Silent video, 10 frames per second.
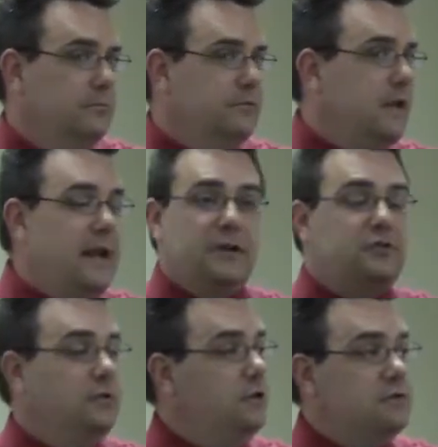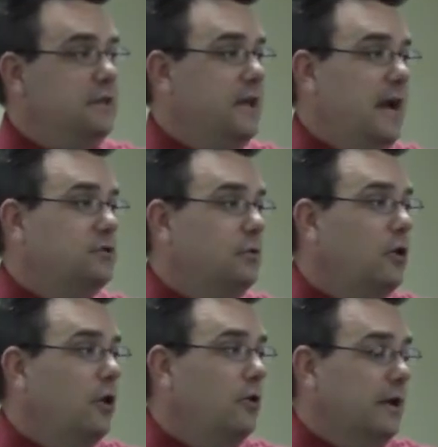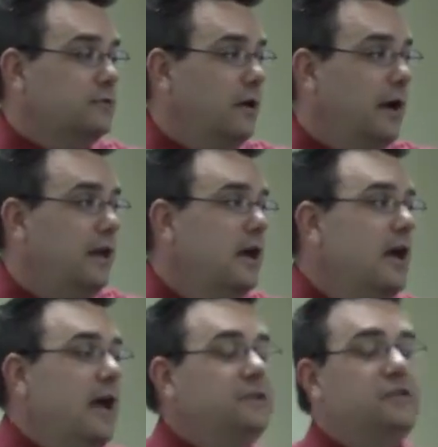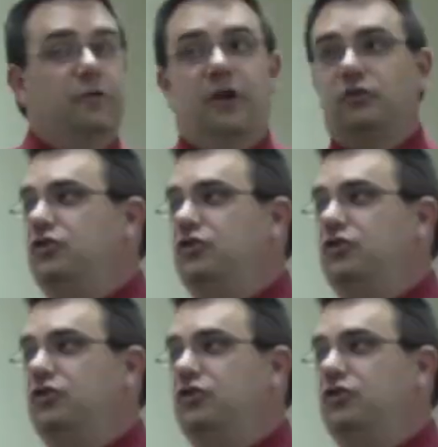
They're not actually using the actual codex, right? And so they're